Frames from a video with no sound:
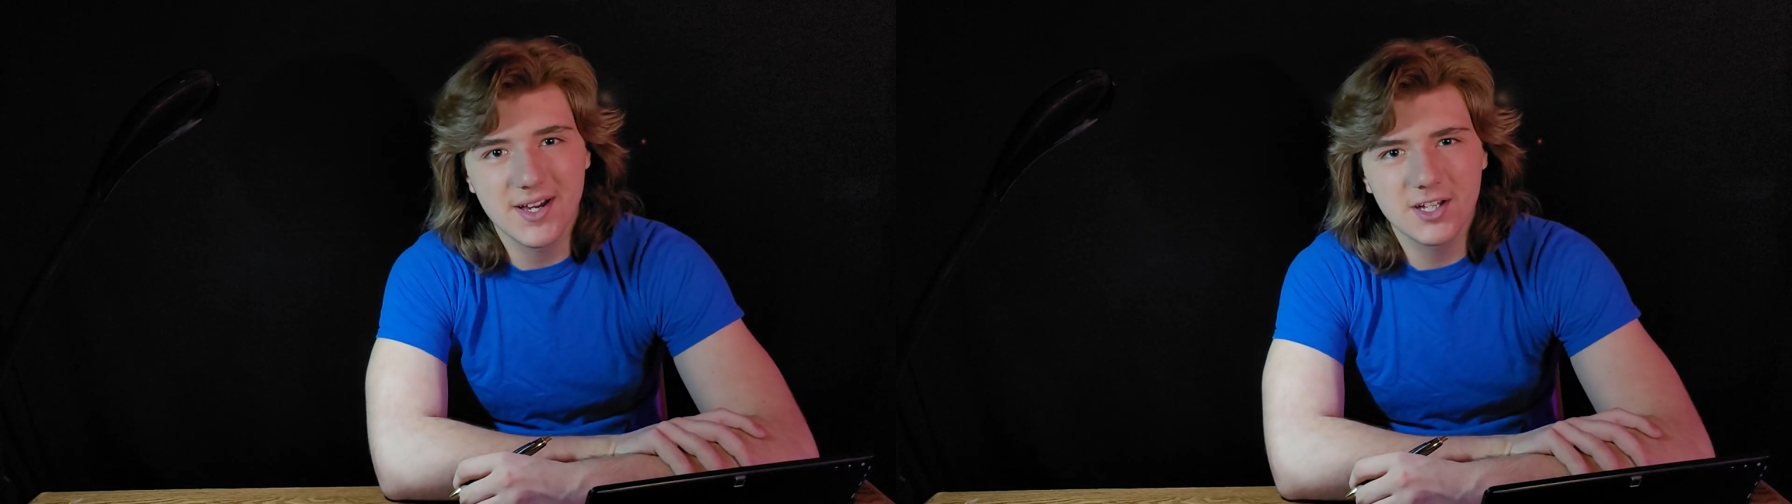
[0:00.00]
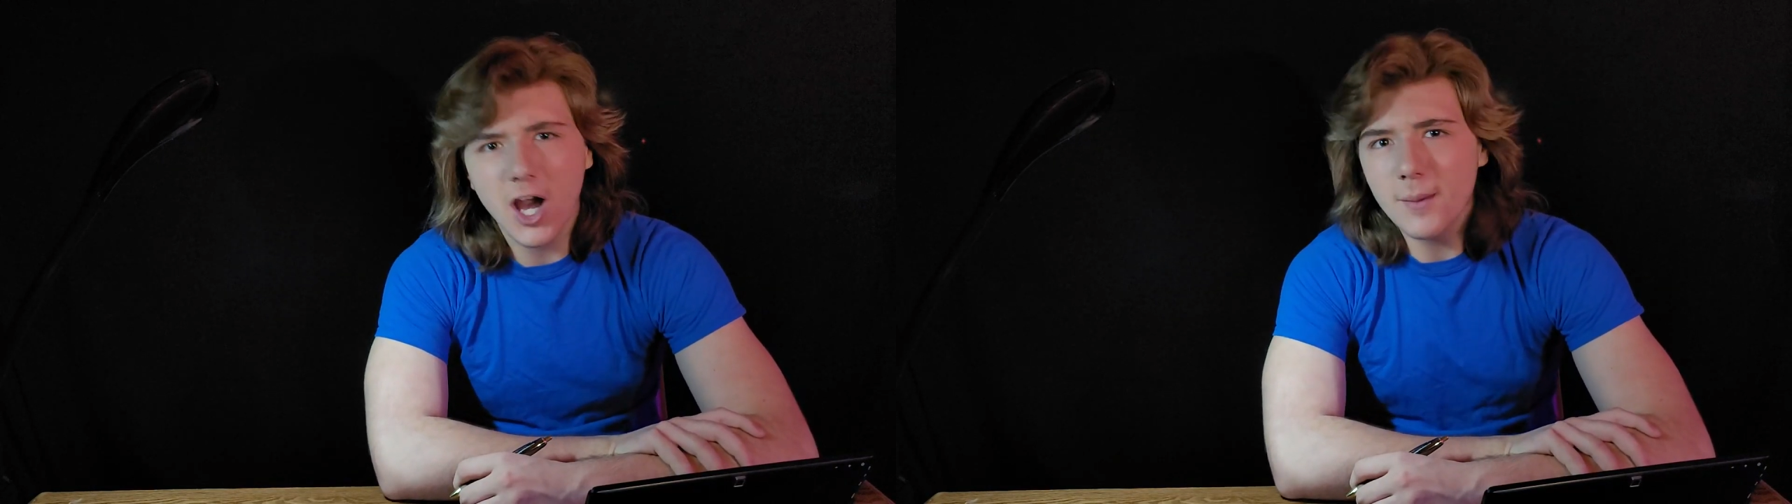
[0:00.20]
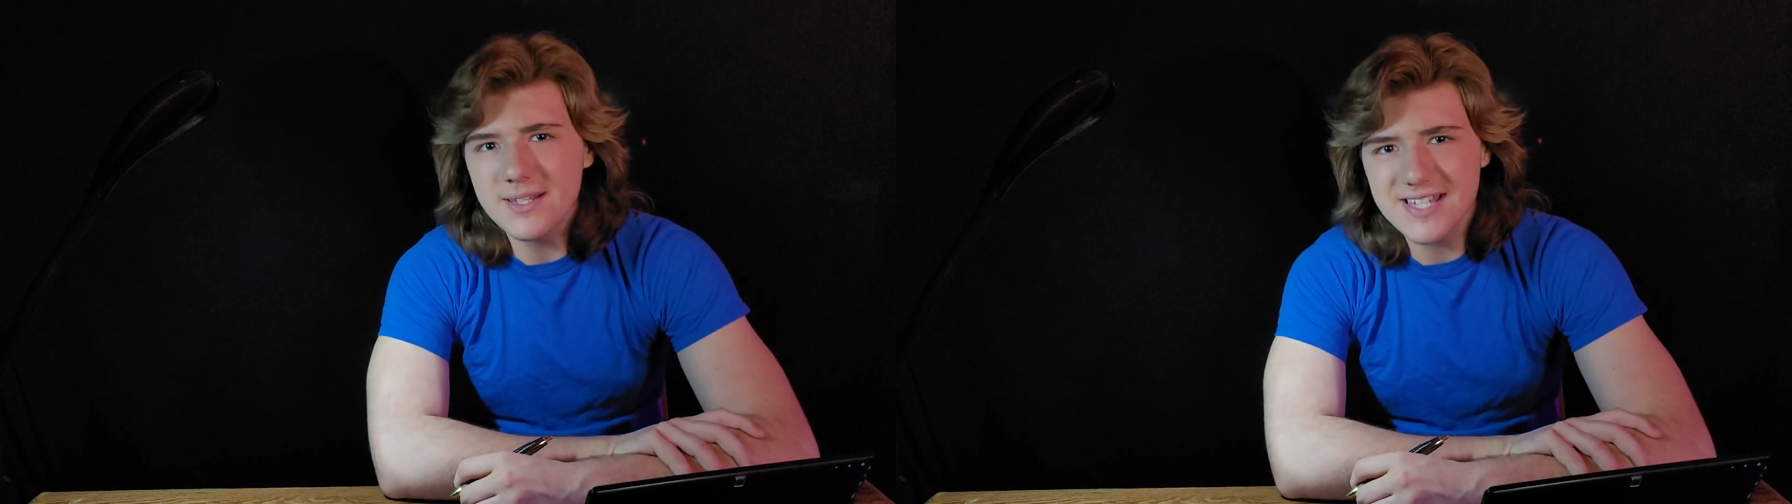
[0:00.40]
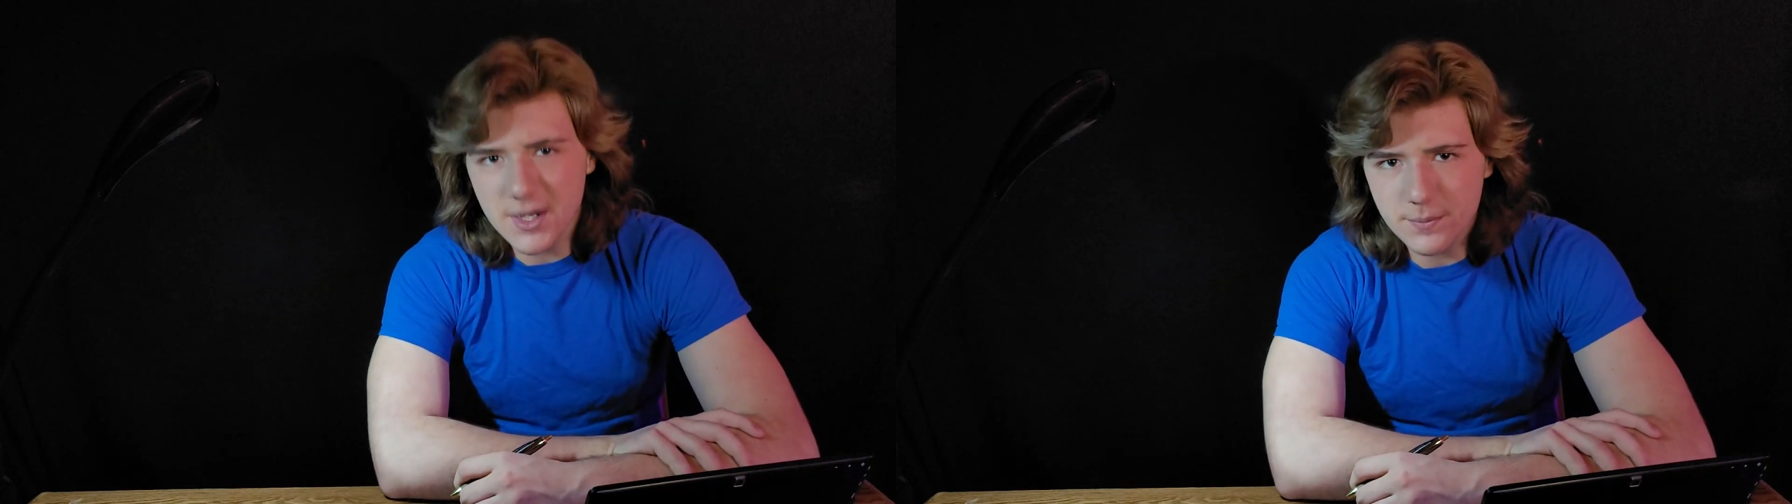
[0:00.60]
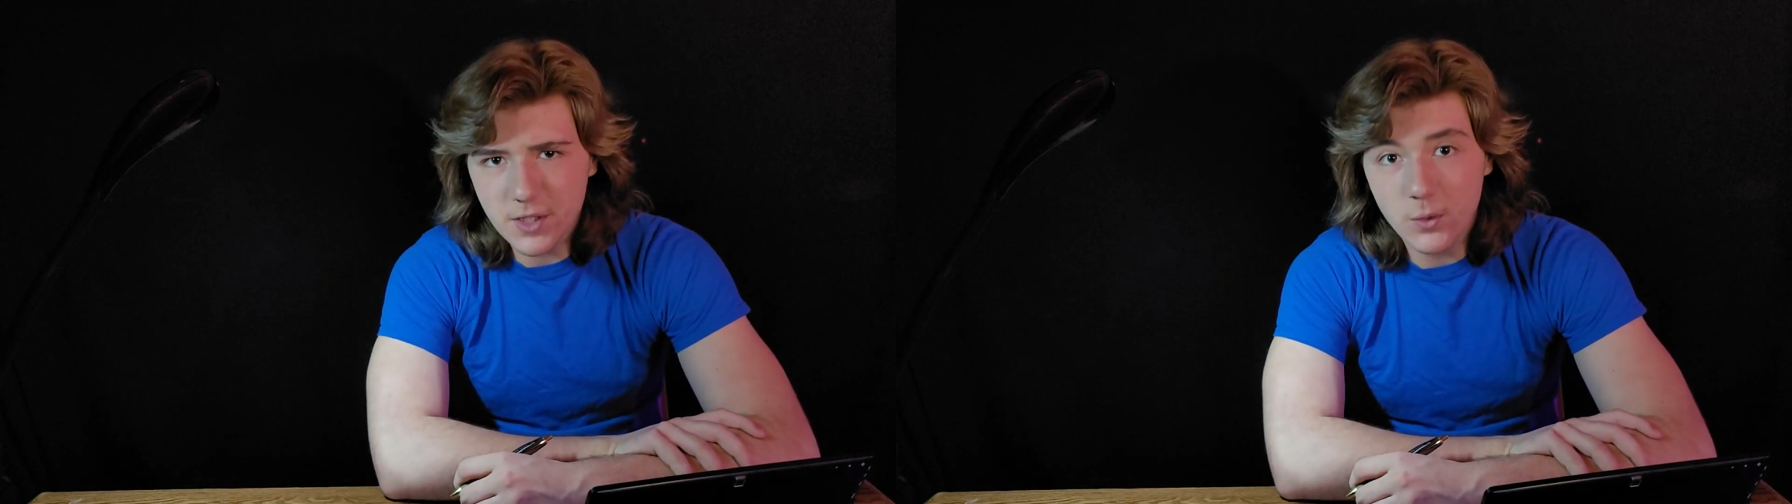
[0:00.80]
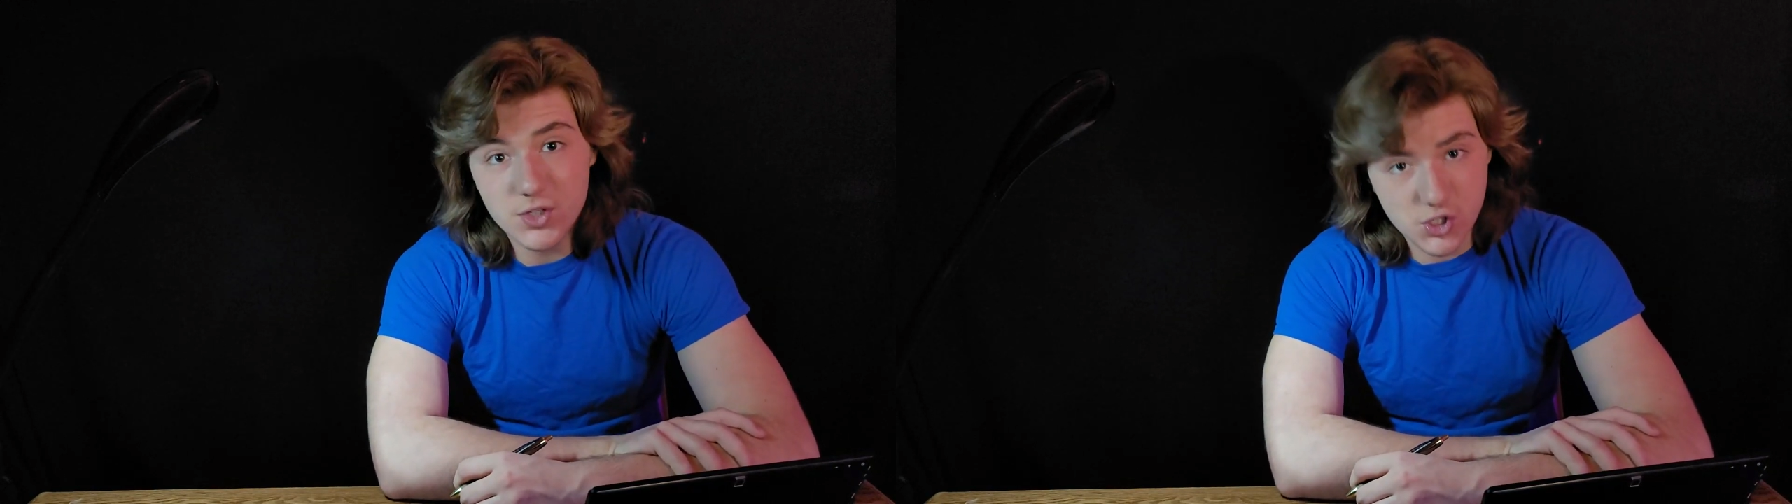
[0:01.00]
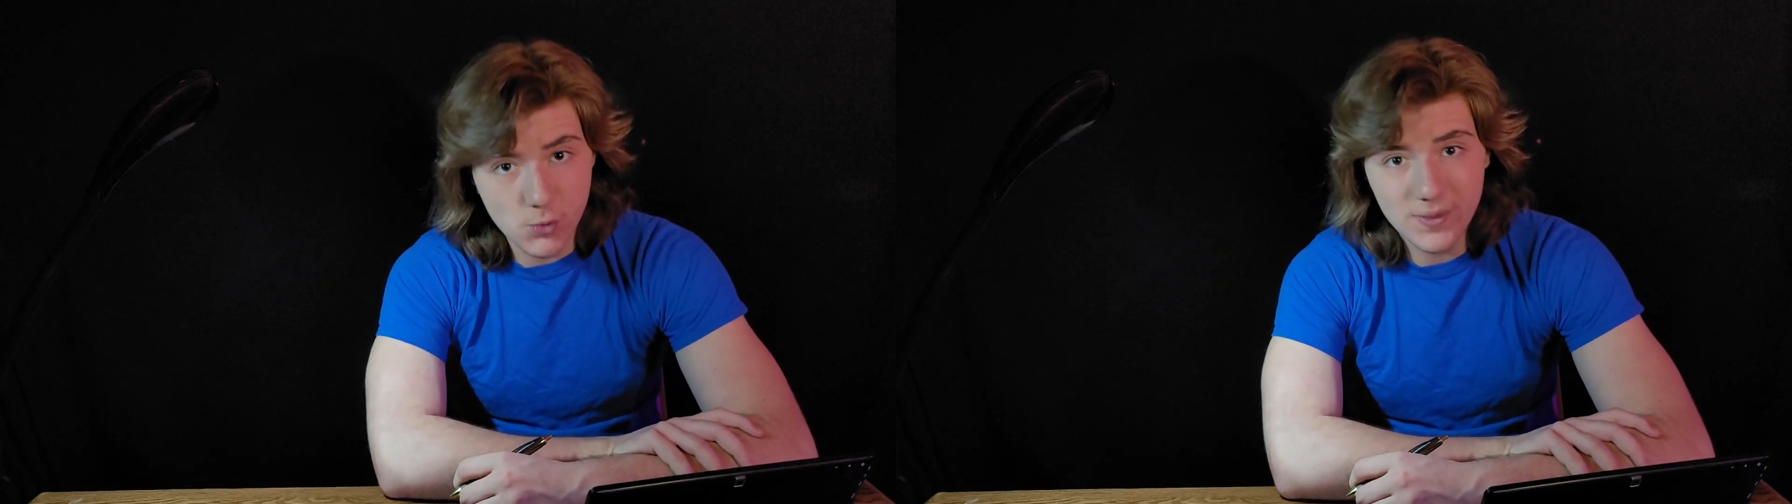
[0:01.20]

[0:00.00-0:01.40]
Comment down below and shoot